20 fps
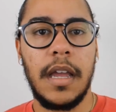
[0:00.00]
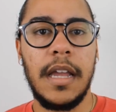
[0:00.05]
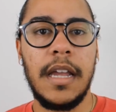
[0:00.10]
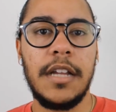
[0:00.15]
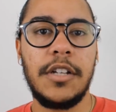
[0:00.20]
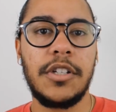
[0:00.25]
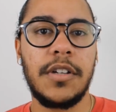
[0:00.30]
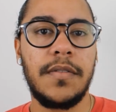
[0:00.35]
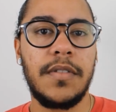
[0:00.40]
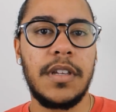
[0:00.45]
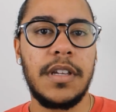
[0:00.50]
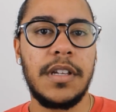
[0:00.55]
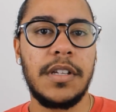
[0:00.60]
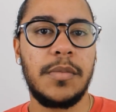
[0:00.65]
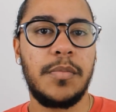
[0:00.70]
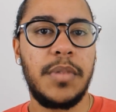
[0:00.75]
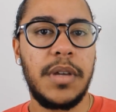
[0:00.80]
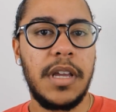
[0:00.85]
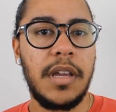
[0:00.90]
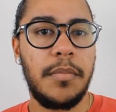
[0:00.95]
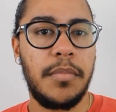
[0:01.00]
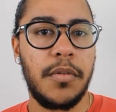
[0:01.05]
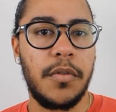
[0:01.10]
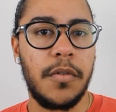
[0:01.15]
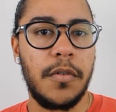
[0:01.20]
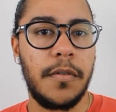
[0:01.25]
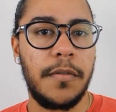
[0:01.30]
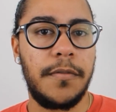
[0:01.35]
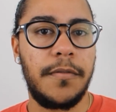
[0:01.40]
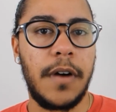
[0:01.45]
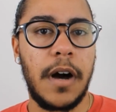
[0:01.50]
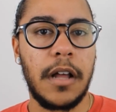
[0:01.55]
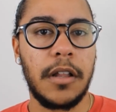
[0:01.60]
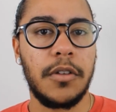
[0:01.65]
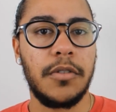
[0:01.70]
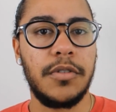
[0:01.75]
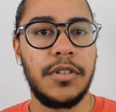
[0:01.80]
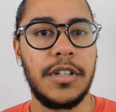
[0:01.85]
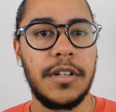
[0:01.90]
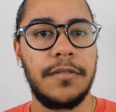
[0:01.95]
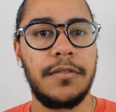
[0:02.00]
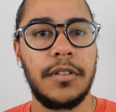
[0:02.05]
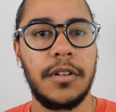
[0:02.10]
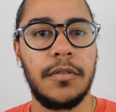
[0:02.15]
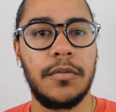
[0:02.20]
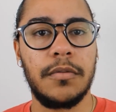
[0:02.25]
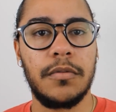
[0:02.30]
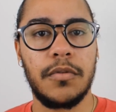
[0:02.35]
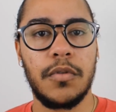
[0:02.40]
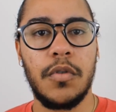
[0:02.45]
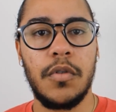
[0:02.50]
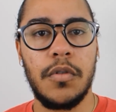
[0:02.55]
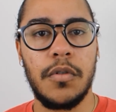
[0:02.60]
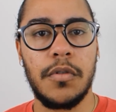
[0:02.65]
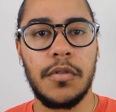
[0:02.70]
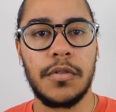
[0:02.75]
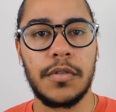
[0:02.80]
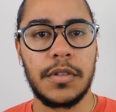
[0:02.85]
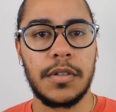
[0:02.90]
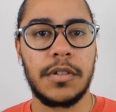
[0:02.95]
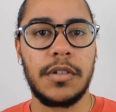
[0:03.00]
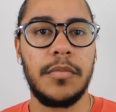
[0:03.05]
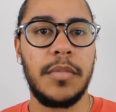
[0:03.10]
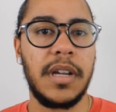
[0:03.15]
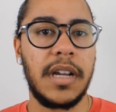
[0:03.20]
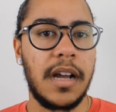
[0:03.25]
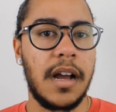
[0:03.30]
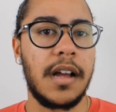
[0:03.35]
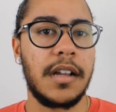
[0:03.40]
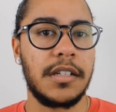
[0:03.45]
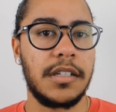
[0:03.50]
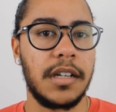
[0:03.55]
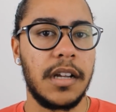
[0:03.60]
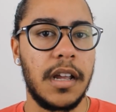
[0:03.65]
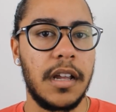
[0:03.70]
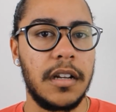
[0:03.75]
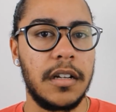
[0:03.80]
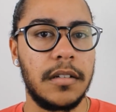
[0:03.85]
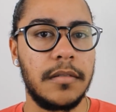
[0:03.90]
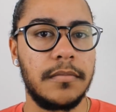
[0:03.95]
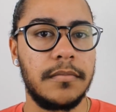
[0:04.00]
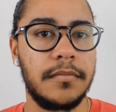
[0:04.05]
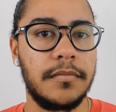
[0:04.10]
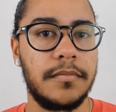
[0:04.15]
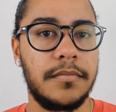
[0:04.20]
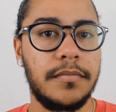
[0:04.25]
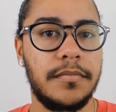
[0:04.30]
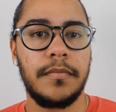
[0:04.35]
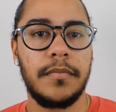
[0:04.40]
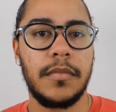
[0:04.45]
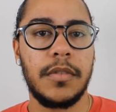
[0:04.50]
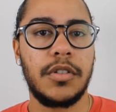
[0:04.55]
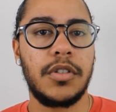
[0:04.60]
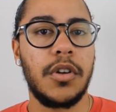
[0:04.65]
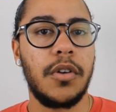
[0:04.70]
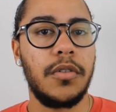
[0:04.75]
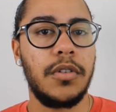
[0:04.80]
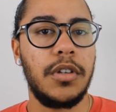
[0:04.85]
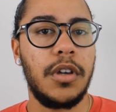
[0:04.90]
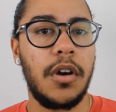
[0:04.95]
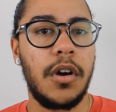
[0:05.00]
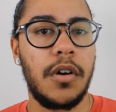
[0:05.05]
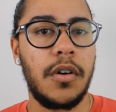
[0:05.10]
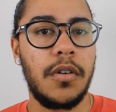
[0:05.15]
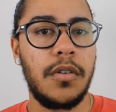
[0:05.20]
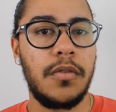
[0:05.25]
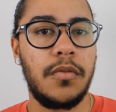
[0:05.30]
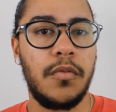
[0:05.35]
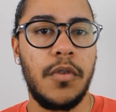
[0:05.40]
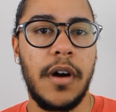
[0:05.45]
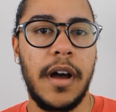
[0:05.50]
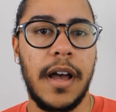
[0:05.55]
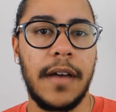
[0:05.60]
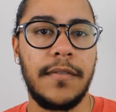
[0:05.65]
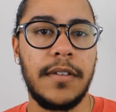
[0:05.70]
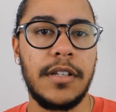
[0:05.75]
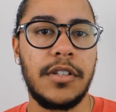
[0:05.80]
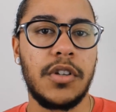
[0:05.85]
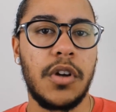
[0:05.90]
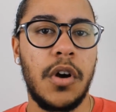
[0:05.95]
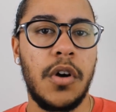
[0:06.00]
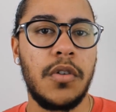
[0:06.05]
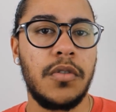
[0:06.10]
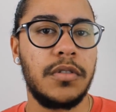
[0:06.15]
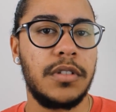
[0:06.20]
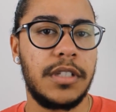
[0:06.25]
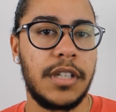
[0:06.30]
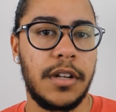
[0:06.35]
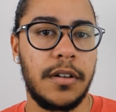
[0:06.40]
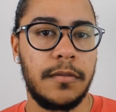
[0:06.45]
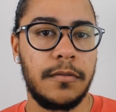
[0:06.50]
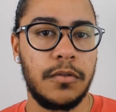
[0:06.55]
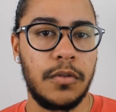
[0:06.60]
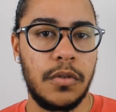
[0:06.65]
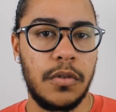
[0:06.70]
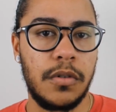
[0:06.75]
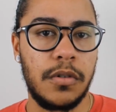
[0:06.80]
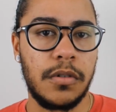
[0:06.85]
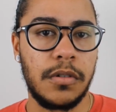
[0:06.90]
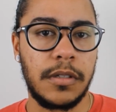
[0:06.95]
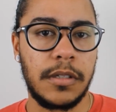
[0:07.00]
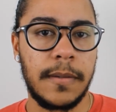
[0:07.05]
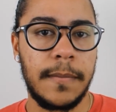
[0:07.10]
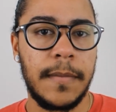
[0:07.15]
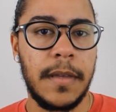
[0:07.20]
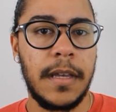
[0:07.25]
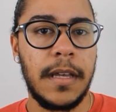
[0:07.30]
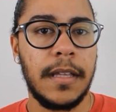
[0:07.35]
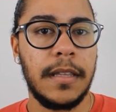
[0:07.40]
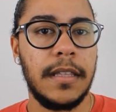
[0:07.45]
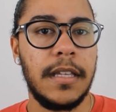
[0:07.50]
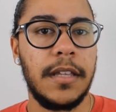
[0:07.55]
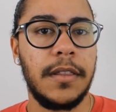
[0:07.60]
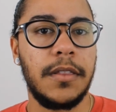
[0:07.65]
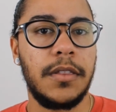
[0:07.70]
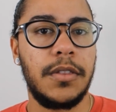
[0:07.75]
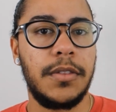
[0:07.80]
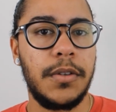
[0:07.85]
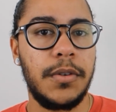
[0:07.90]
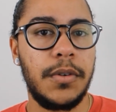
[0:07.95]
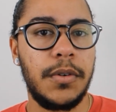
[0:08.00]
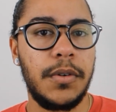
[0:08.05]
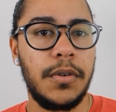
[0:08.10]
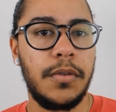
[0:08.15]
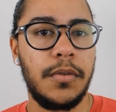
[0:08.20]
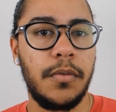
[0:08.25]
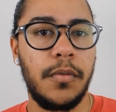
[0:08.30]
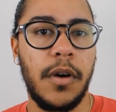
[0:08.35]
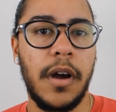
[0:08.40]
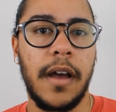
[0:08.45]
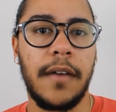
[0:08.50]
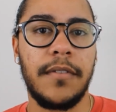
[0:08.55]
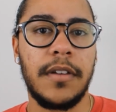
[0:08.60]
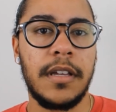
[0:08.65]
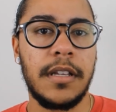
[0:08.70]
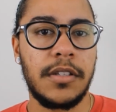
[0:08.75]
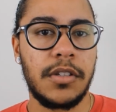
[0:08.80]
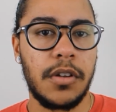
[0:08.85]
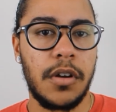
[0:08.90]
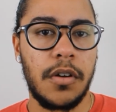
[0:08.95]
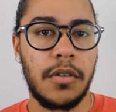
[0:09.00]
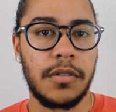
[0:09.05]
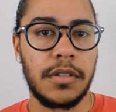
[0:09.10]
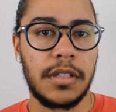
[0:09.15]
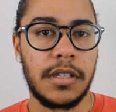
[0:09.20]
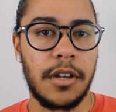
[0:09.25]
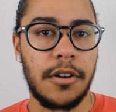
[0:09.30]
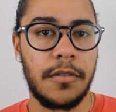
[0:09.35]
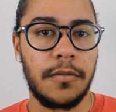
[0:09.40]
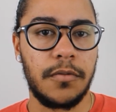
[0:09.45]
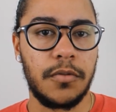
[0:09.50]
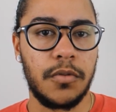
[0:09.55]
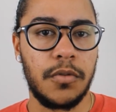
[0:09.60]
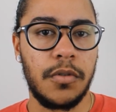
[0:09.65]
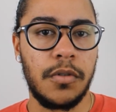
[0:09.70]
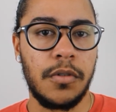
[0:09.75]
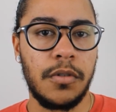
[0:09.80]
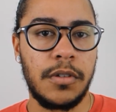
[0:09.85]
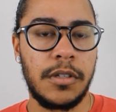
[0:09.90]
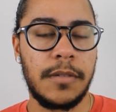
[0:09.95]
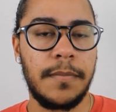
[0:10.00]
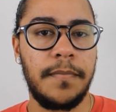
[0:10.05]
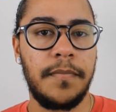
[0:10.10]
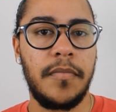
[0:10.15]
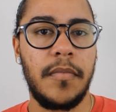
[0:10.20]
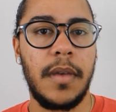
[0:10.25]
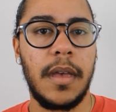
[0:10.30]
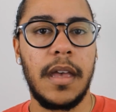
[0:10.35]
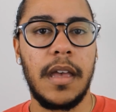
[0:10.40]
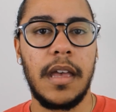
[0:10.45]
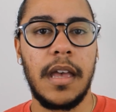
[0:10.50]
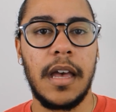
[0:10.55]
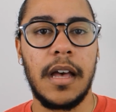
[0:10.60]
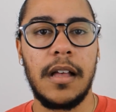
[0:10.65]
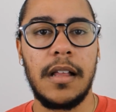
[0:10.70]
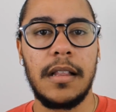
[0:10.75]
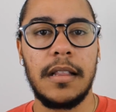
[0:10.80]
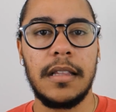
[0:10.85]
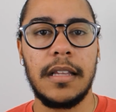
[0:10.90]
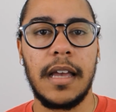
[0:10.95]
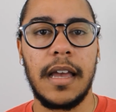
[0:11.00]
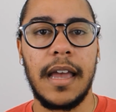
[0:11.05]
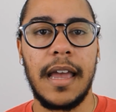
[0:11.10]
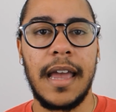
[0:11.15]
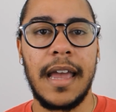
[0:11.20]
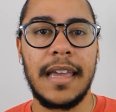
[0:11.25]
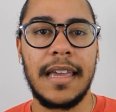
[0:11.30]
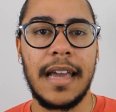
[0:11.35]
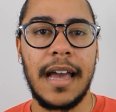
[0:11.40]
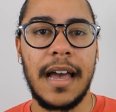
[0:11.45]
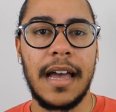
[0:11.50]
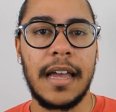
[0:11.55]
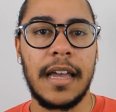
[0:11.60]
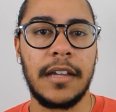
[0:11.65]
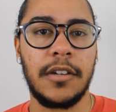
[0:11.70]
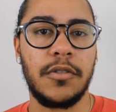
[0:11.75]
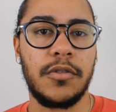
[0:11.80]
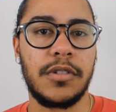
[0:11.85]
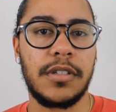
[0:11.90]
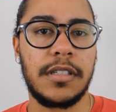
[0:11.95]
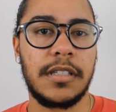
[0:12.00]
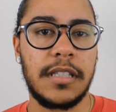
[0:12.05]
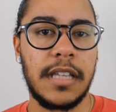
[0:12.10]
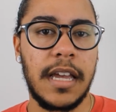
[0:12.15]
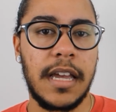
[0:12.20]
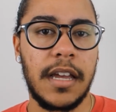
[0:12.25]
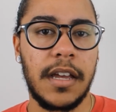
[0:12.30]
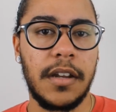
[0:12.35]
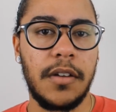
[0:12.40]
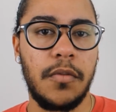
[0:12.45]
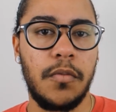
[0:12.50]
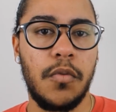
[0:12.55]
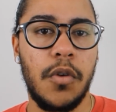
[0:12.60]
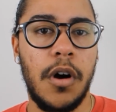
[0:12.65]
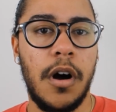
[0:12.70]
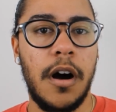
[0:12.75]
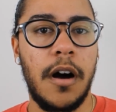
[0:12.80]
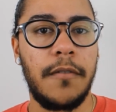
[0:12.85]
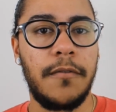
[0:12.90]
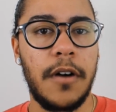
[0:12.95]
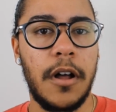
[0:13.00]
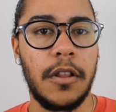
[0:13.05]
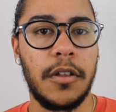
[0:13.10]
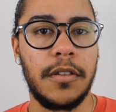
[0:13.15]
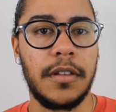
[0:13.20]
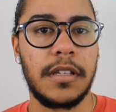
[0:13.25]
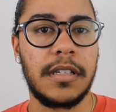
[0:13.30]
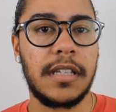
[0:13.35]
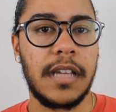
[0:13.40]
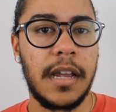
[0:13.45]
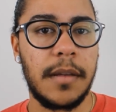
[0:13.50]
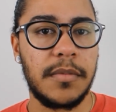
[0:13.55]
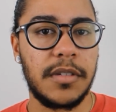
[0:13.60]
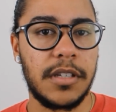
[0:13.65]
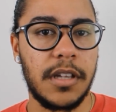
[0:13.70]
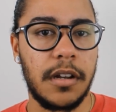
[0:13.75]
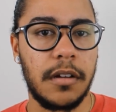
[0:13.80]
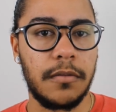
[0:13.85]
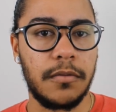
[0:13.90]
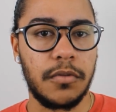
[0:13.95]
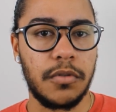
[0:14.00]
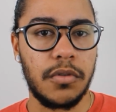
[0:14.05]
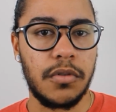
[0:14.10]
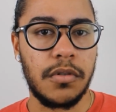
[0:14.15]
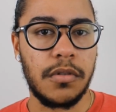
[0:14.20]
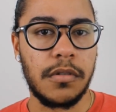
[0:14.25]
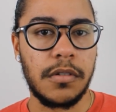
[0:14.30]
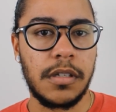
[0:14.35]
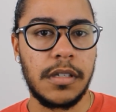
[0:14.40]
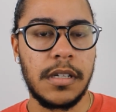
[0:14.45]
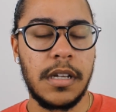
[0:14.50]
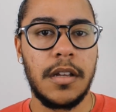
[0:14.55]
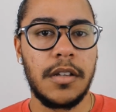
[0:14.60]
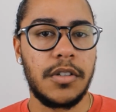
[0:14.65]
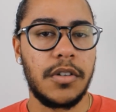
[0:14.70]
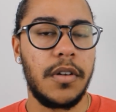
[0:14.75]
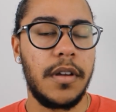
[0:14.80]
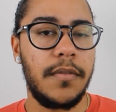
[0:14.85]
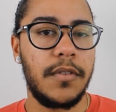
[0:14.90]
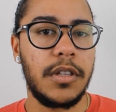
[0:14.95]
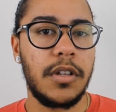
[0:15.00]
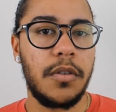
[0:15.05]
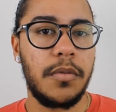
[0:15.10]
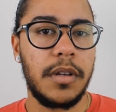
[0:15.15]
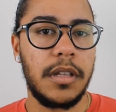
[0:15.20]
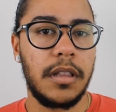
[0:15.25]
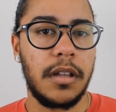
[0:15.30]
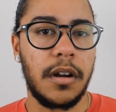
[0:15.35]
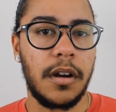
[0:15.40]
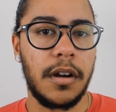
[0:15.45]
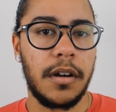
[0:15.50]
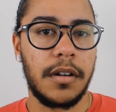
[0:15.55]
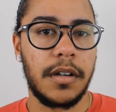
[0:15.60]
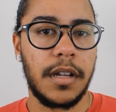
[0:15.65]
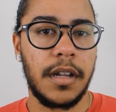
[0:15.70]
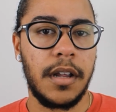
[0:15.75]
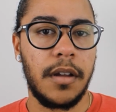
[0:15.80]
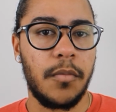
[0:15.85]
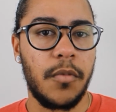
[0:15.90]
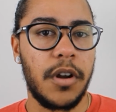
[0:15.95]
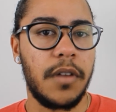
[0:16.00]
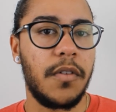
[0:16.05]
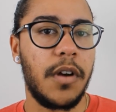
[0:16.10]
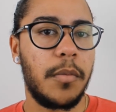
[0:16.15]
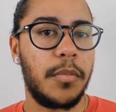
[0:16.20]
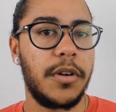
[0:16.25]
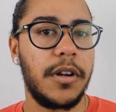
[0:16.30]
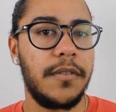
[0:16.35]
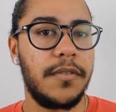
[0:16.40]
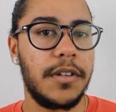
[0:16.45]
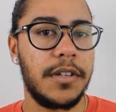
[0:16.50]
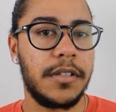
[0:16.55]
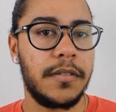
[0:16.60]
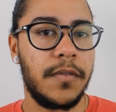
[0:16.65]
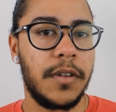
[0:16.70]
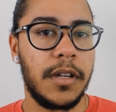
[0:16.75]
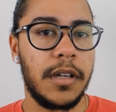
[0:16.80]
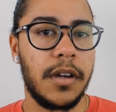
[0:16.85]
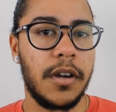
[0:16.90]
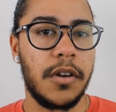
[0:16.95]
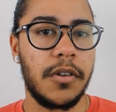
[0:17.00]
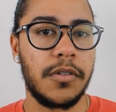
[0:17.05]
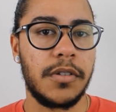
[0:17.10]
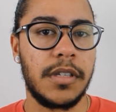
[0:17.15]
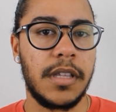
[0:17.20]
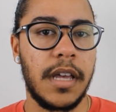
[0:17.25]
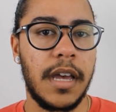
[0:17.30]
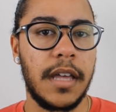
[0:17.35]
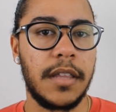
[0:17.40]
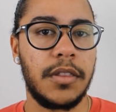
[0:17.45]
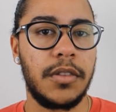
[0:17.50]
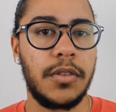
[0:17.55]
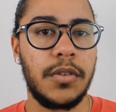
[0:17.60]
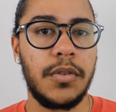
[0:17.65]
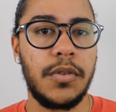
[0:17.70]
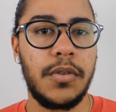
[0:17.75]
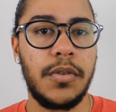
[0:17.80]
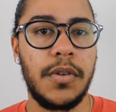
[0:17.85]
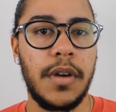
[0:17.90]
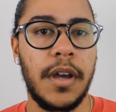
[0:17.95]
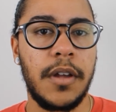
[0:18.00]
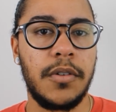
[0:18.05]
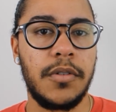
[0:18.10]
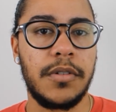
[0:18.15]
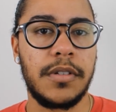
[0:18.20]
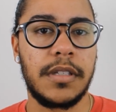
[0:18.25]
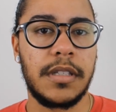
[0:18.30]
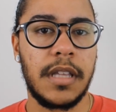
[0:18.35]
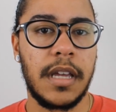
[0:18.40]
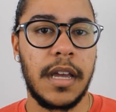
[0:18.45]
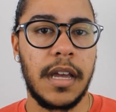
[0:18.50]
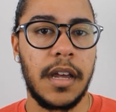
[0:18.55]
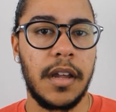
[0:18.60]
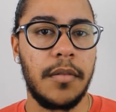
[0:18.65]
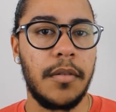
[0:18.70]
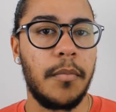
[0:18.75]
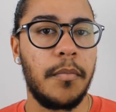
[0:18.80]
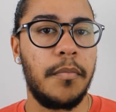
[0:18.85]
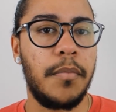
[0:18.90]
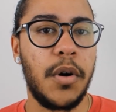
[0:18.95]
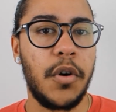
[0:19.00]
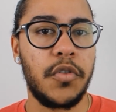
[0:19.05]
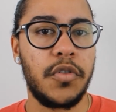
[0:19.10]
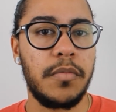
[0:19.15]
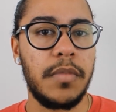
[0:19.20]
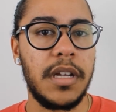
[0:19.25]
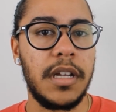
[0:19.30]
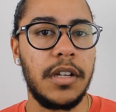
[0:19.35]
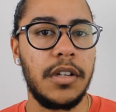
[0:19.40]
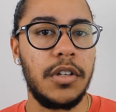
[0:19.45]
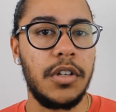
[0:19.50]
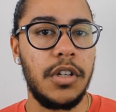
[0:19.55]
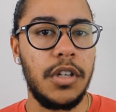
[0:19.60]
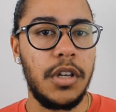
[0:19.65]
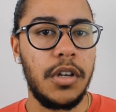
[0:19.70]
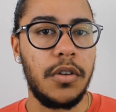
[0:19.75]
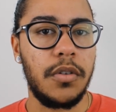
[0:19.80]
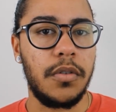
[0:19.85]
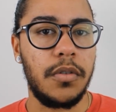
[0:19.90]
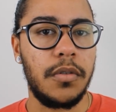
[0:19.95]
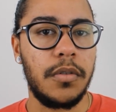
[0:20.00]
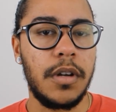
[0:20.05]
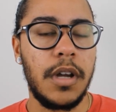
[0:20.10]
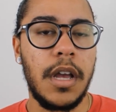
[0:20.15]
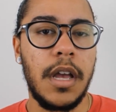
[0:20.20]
Each of these people follow different rules to be conjugated. So yo will have its own set of rules, then tú will have its own set of rules, él, ella, and usted will all follow the same set of rules. So even though we learned in one of our previous videos that tú and usted both mean you,